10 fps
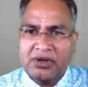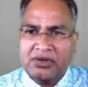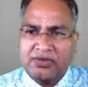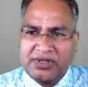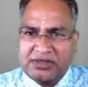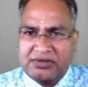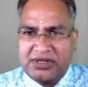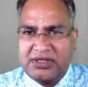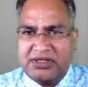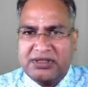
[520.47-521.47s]
First one
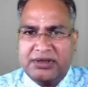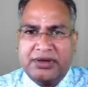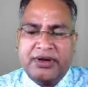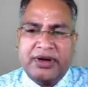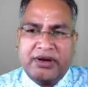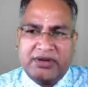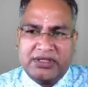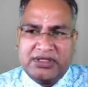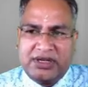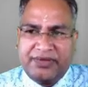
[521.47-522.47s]
is
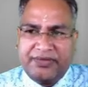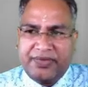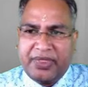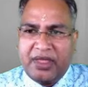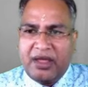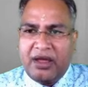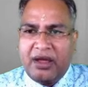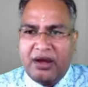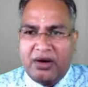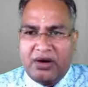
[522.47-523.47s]
traversing.
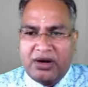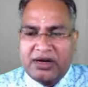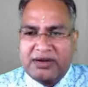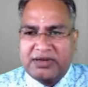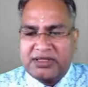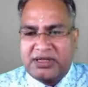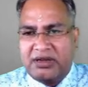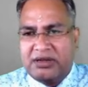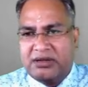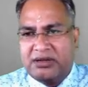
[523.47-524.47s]
In order traversing.
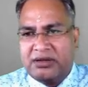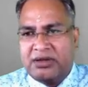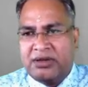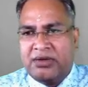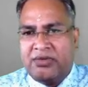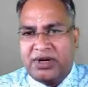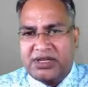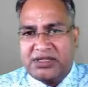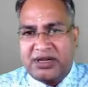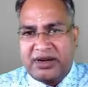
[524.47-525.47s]
What
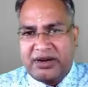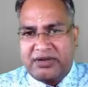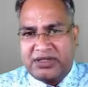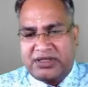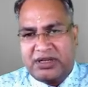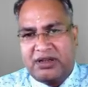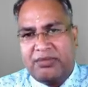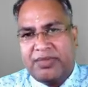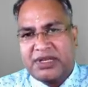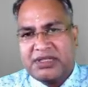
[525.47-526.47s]
is the traversing?
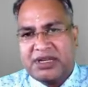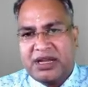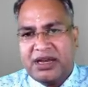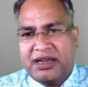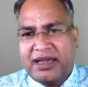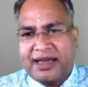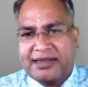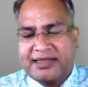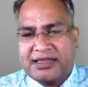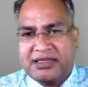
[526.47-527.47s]
Basically
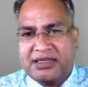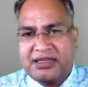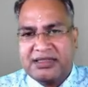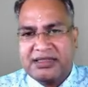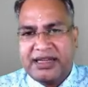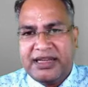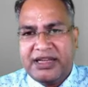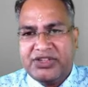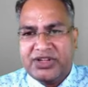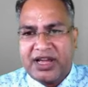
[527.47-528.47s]
accessing
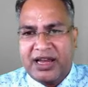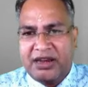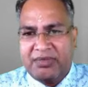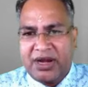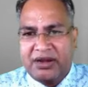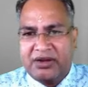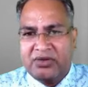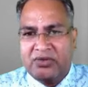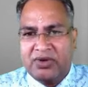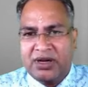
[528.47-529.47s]
each element
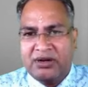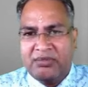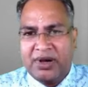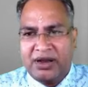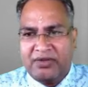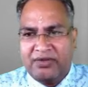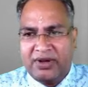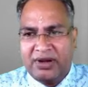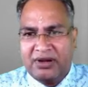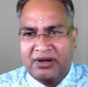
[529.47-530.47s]
one by one
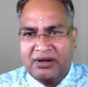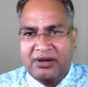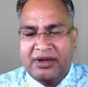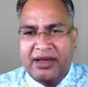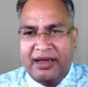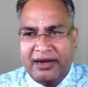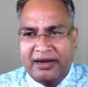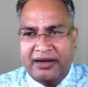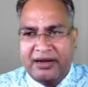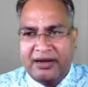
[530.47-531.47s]
in a
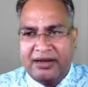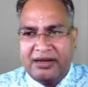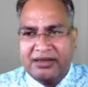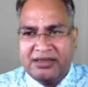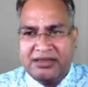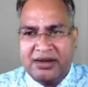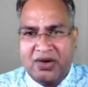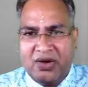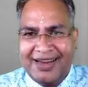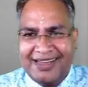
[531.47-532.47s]
tree is
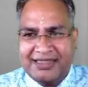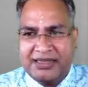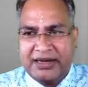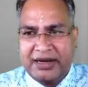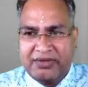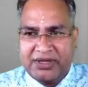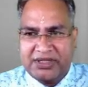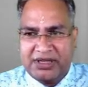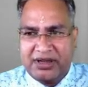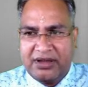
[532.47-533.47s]
known as a traversing.